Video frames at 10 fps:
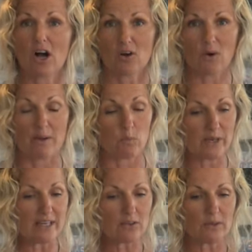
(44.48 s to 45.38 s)
All right,
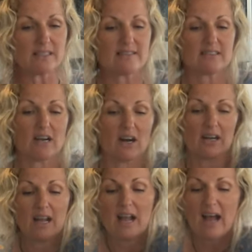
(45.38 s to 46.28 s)
we are going to
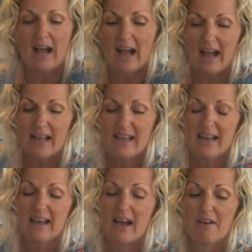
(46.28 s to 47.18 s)
start. I
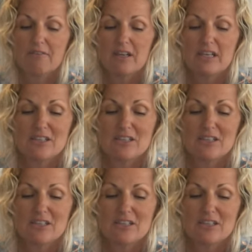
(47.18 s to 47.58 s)
have,